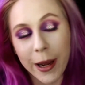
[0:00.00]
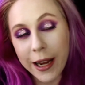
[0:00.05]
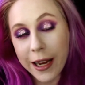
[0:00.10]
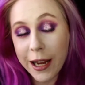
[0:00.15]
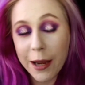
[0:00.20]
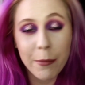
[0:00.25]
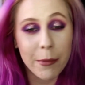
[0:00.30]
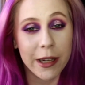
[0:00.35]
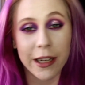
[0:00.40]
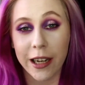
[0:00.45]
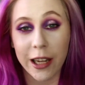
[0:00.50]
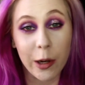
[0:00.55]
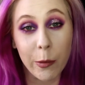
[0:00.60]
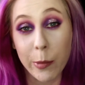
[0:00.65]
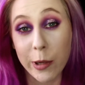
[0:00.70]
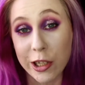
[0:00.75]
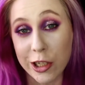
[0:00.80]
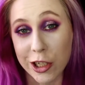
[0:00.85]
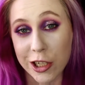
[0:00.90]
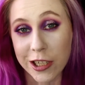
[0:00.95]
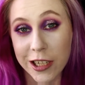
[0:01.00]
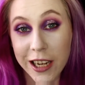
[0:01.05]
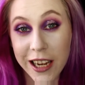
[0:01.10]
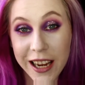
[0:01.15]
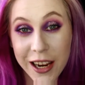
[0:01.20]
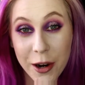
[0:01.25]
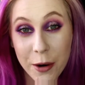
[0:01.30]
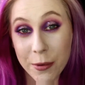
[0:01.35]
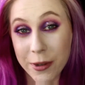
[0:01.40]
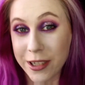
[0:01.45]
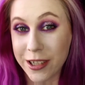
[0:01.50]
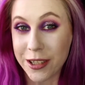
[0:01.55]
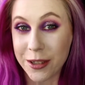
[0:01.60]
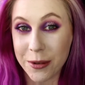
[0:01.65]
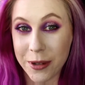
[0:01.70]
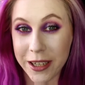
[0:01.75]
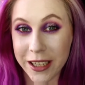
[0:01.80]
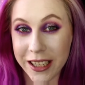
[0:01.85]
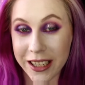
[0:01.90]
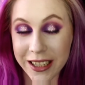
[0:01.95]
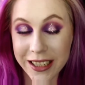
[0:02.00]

back at me like a pigeon, which is quite